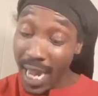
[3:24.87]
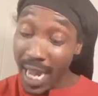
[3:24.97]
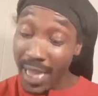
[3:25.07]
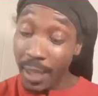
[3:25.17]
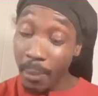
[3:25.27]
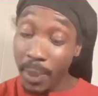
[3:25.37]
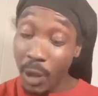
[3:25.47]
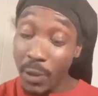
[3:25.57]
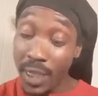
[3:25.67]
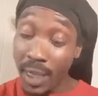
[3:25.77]
and the
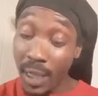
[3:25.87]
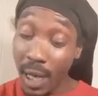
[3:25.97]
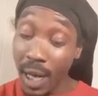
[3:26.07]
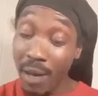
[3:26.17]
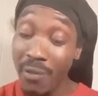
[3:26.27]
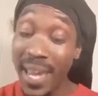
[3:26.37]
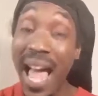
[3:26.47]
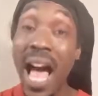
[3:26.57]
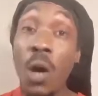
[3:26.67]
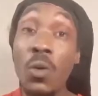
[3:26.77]
building of a
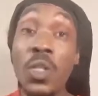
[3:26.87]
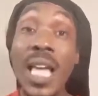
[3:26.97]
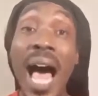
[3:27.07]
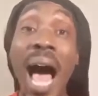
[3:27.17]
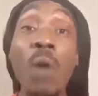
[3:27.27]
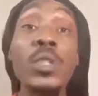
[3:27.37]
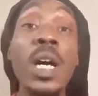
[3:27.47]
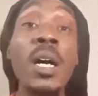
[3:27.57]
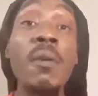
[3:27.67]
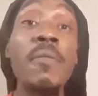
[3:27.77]
house out
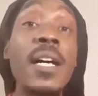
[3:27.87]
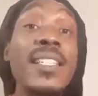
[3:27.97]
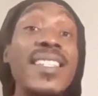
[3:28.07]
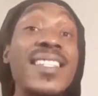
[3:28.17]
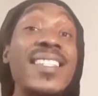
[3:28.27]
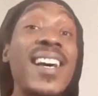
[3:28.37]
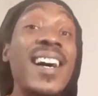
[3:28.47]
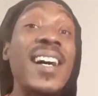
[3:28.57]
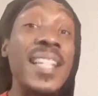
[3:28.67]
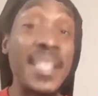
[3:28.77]
of
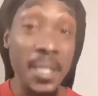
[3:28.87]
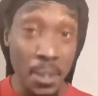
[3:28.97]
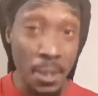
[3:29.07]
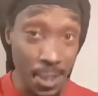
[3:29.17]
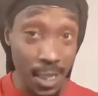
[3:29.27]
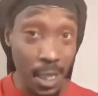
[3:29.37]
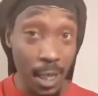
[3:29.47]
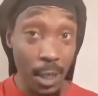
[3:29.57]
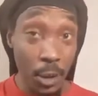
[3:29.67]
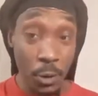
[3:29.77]
sons.
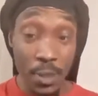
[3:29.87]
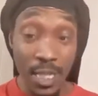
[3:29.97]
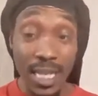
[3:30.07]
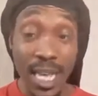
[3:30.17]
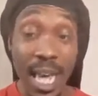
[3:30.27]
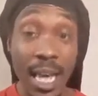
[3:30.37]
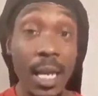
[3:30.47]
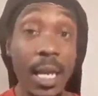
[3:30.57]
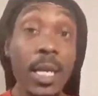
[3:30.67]
Do you see that?